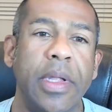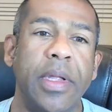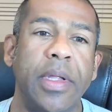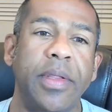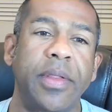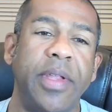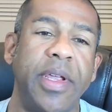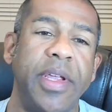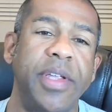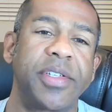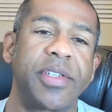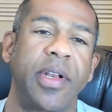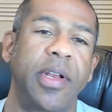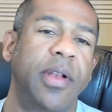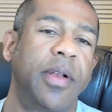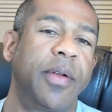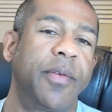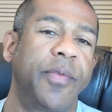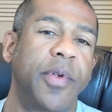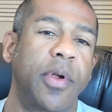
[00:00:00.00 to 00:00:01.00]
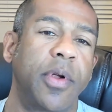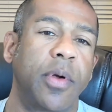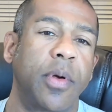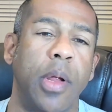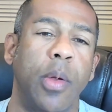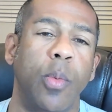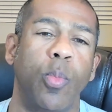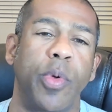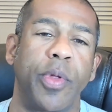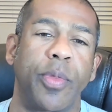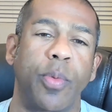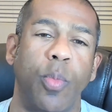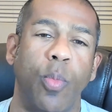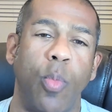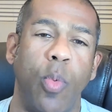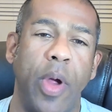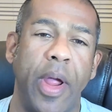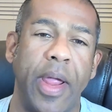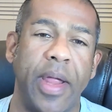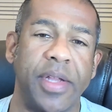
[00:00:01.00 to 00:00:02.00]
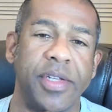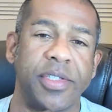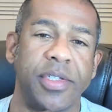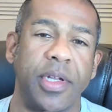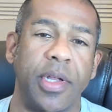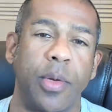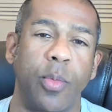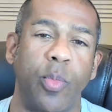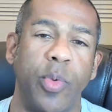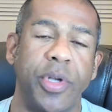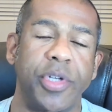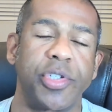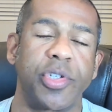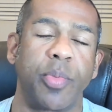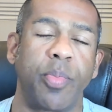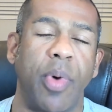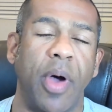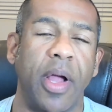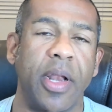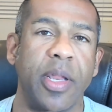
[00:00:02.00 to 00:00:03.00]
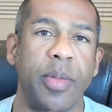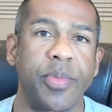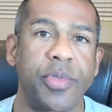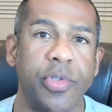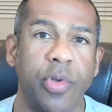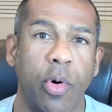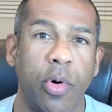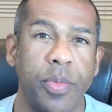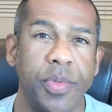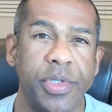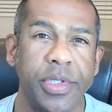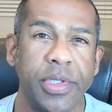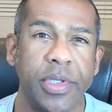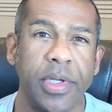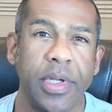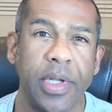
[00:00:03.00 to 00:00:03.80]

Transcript: These can interfere with ways in which your body absorbs